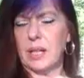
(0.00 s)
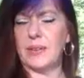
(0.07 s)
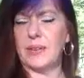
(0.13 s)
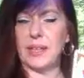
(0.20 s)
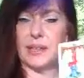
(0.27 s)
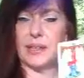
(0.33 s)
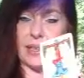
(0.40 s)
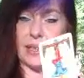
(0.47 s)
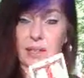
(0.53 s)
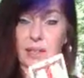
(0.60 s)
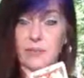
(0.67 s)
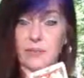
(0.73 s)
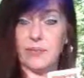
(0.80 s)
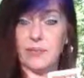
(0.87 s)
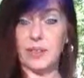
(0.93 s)
Feeling
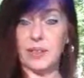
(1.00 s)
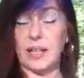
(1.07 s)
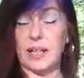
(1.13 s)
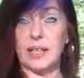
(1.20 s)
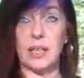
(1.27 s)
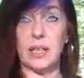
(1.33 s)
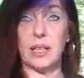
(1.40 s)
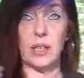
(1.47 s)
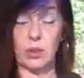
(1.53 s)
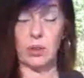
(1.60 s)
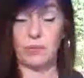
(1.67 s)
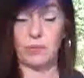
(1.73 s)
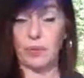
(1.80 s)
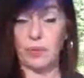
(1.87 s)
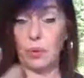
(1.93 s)
stuck, feeling like you
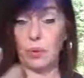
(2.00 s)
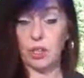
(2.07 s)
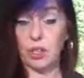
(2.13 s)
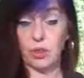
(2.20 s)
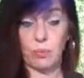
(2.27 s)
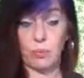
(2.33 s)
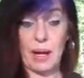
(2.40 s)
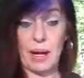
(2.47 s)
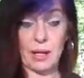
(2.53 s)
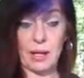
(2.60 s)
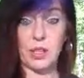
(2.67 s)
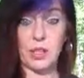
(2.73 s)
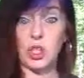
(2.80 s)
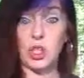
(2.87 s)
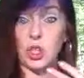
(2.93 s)
don't go forward, you don't go
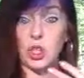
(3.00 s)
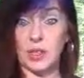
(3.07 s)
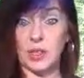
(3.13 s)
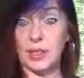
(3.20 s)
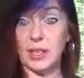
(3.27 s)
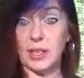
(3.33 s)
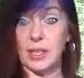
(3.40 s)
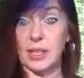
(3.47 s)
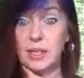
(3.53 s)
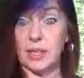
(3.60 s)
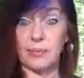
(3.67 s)
backwards, you're just